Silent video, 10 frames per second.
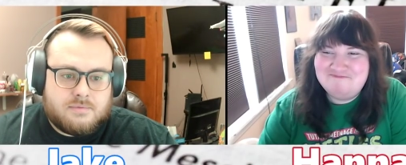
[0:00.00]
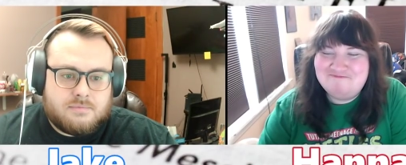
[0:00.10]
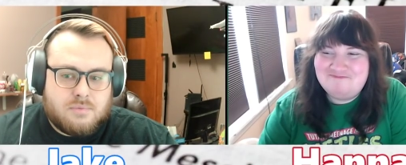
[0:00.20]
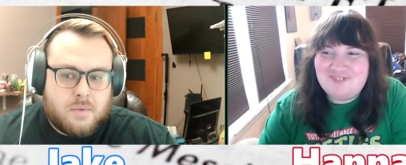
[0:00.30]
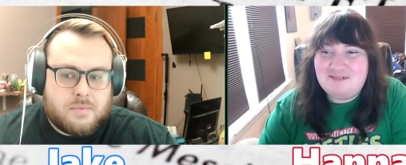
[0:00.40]

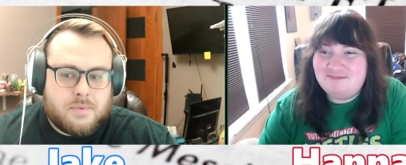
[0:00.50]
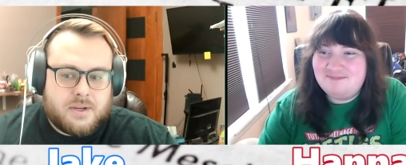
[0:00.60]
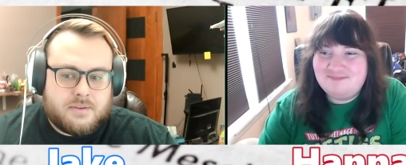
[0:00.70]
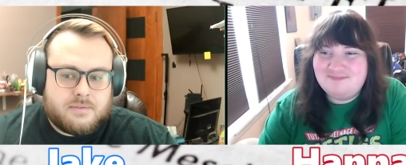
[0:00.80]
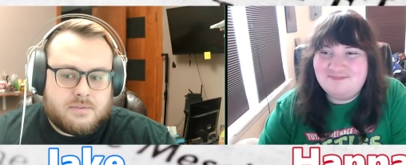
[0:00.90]

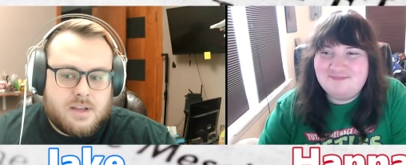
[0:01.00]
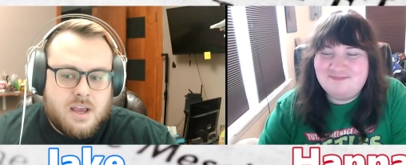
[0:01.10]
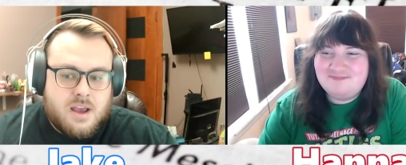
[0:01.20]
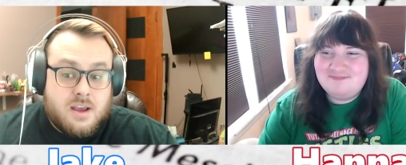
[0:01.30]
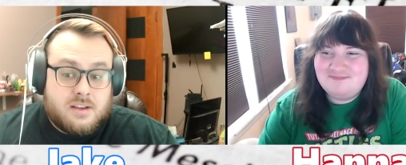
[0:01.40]
Speaker 1: Probably.
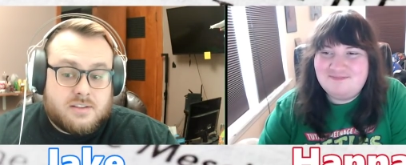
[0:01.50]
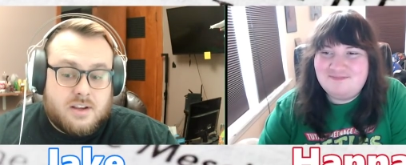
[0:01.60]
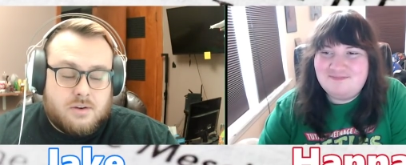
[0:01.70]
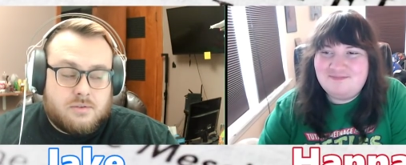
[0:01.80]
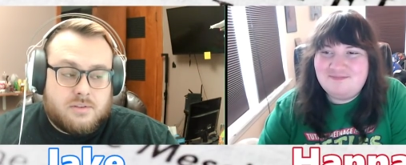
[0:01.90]
Yeah.
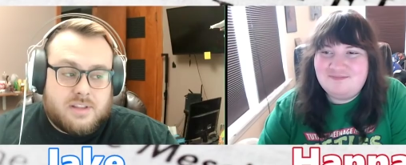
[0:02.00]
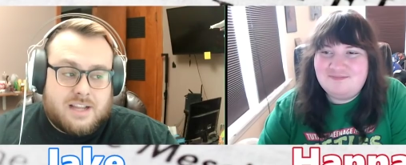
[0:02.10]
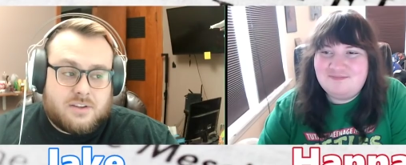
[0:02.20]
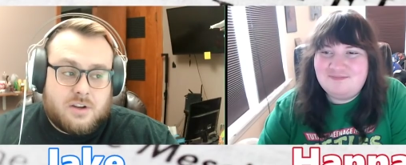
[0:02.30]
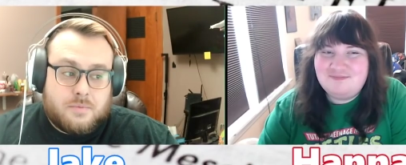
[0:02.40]
So
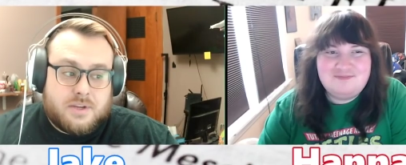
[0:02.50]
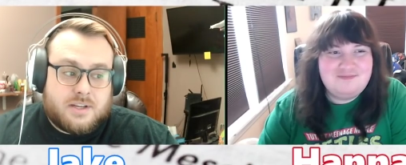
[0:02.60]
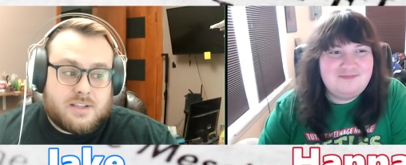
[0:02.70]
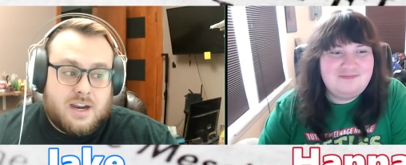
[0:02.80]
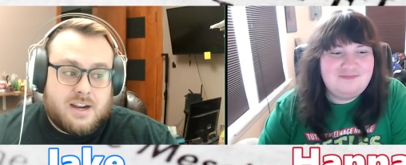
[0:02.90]
that's going to be
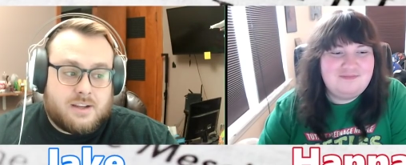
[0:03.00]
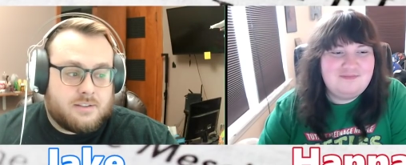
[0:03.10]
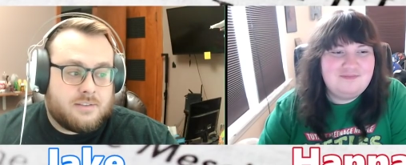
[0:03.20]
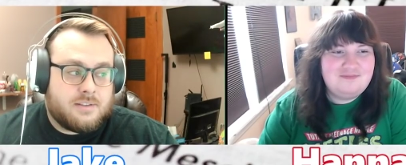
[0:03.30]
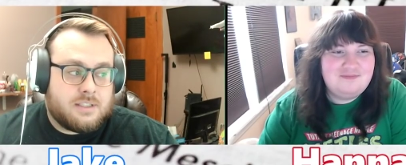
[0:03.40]

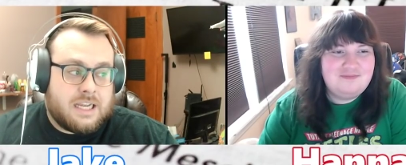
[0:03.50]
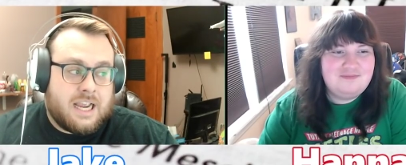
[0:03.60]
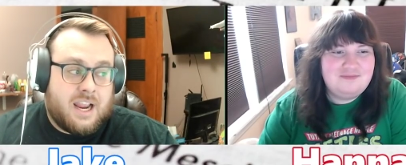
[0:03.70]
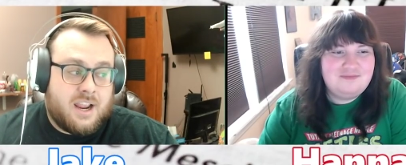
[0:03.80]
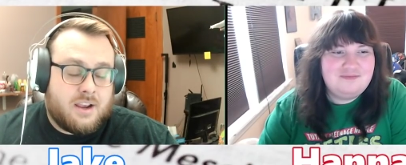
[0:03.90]
exciting.
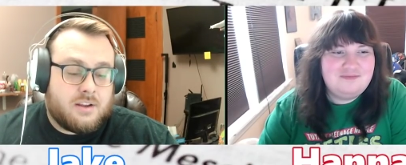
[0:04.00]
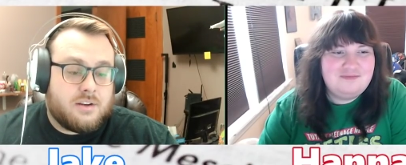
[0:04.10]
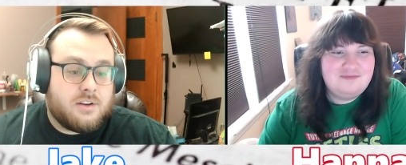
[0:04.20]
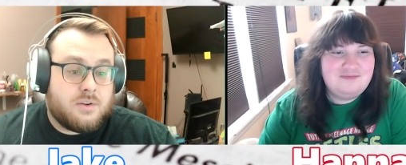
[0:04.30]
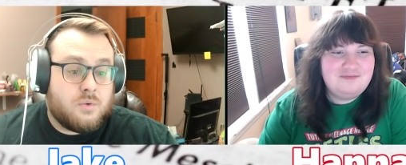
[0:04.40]

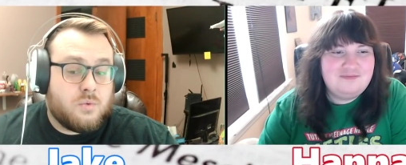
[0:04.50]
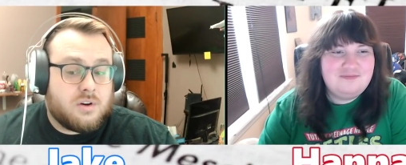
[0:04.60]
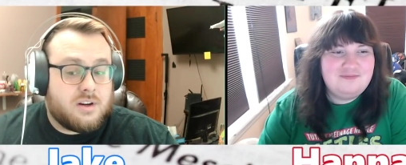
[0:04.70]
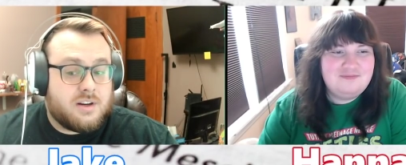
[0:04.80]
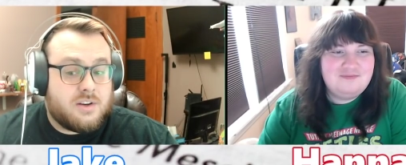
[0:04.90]
And
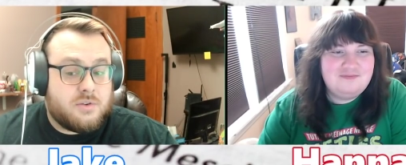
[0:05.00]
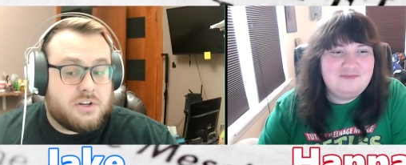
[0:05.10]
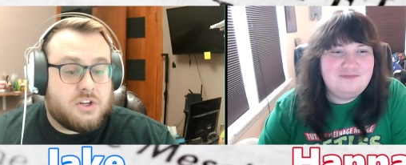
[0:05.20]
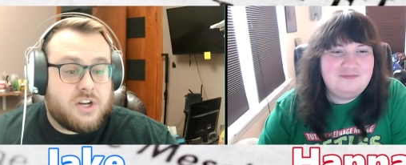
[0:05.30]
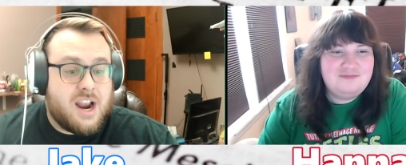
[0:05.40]
we're going to do
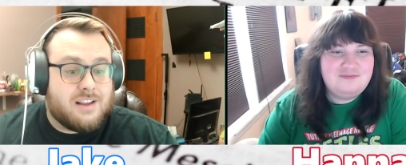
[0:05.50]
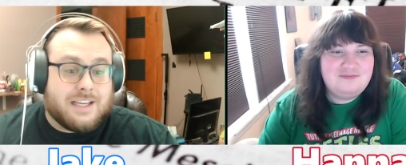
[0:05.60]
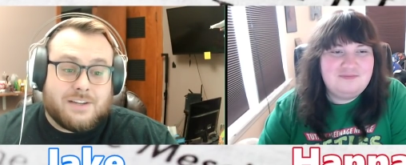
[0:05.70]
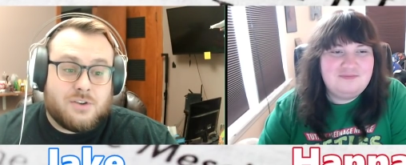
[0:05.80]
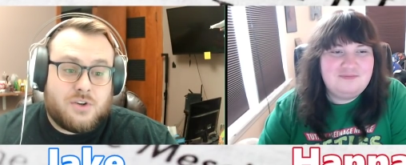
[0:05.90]
a
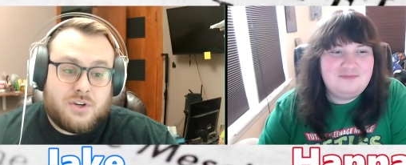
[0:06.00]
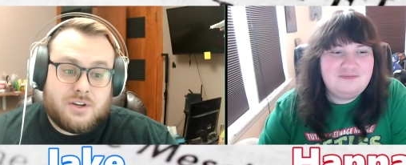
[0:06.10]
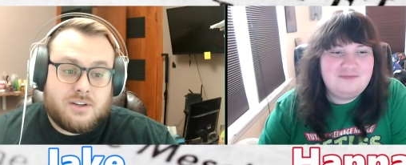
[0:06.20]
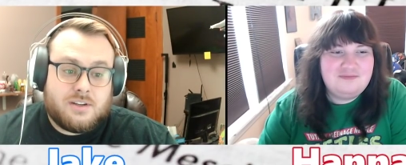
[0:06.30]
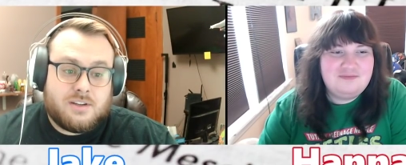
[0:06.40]

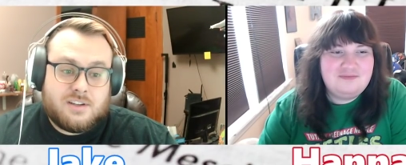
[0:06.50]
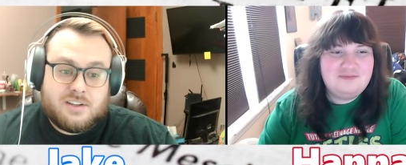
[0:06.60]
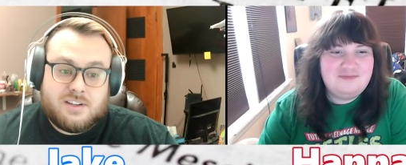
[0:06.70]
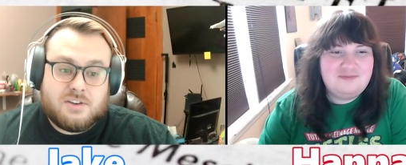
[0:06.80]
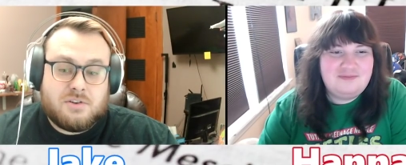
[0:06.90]
challenge.
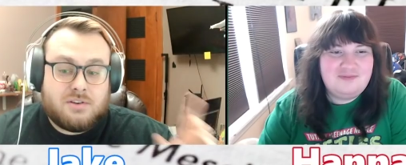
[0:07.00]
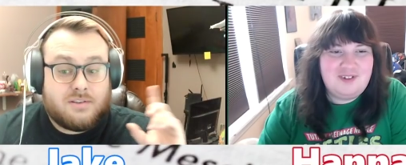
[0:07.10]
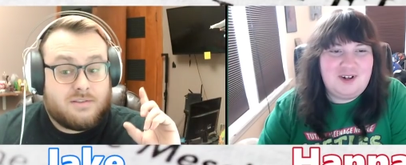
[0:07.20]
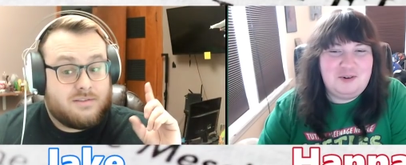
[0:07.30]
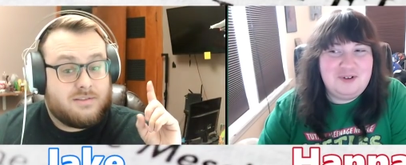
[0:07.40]

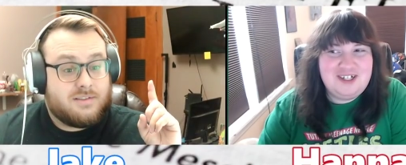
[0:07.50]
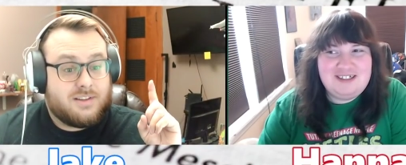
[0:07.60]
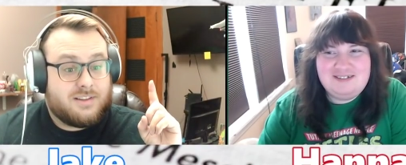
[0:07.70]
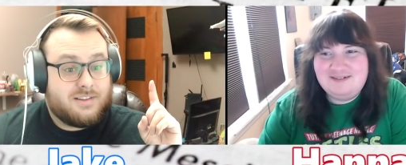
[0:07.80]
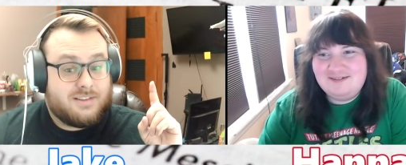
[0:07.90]
Are
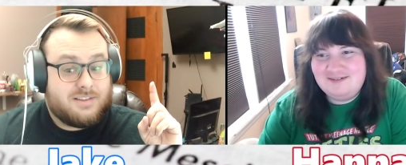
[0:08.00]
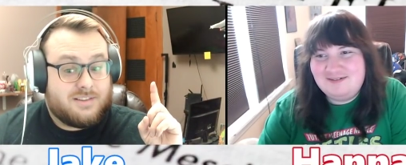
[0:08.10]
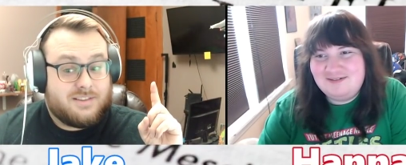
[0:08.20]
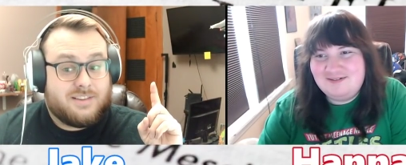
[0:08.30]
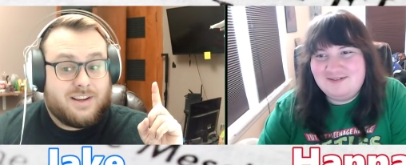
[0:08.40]
we?
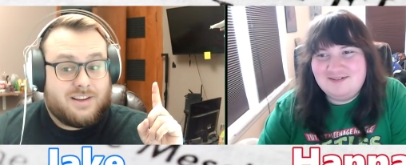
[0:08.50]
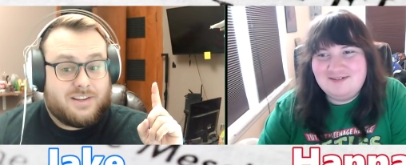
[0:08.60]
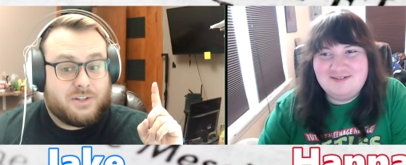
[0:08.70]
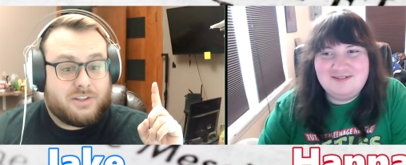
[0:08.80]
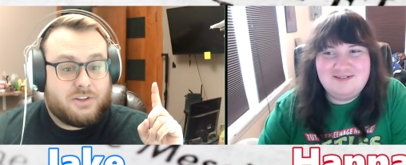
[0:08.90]
Yeah,
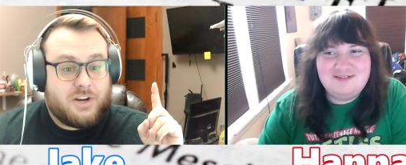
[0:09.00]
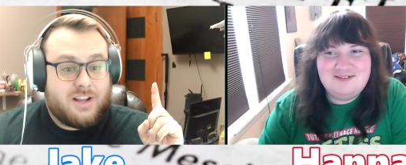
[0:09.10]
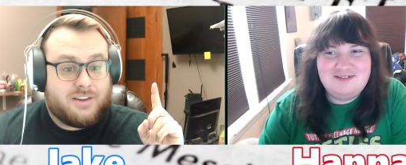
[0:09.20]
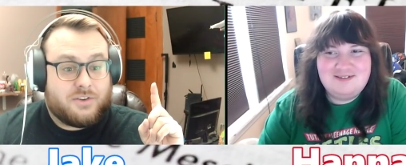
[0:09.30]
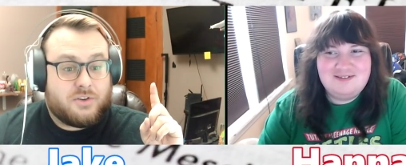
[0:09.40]
here's the
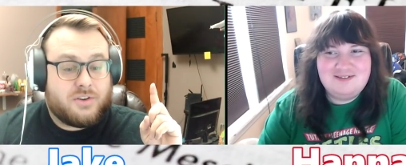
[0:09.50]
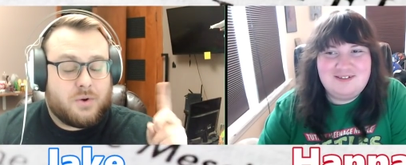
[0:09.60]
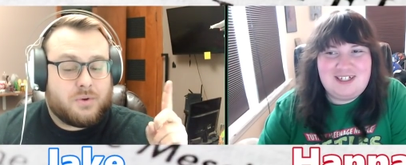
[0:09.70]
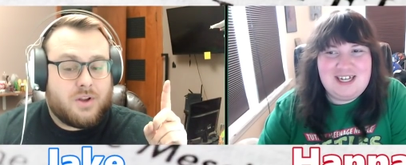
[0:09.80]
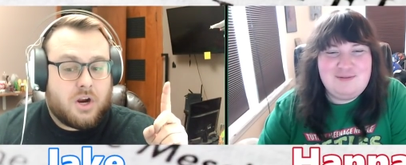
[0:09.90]
challenge.
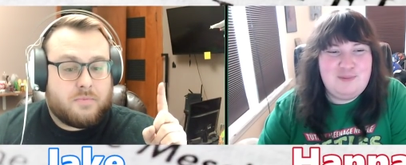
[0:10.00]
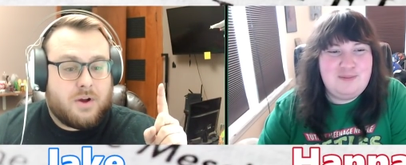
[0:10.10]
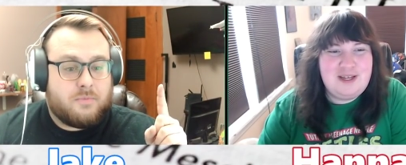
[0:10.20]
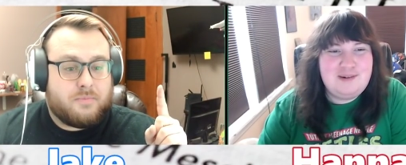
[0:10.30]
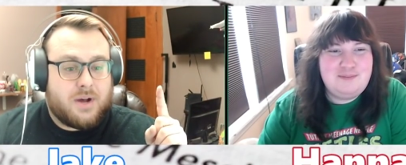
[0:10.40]
Don't talk
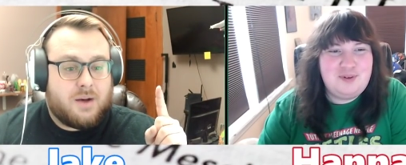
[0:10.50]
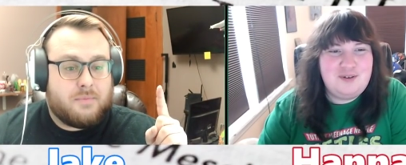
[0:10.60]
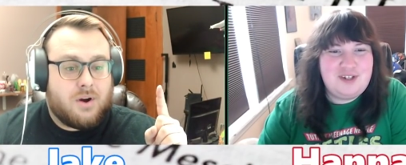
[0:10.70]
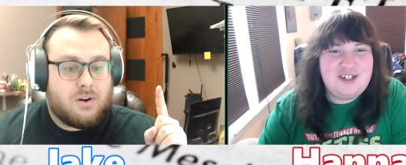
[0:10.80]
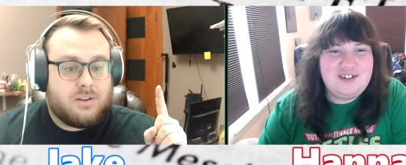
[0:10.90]
about Bob
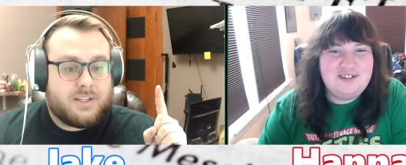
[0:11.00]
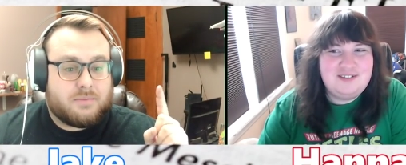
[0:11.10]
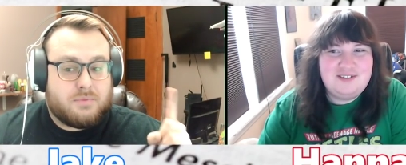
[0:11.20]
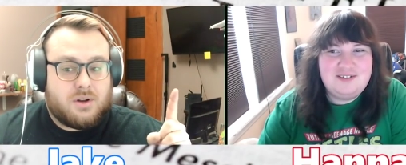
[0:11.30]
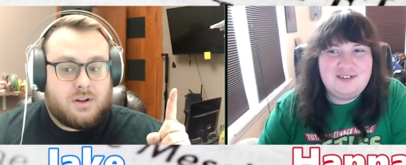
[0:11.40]
privy.
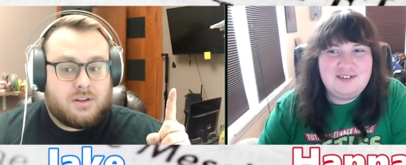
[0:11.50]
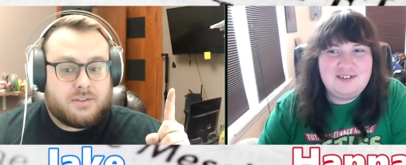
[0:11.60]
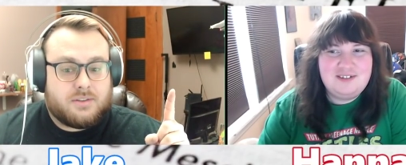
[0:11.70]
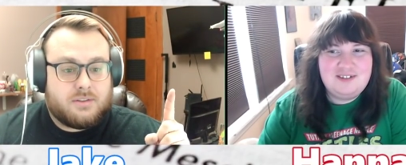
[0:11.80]
Marley's balls.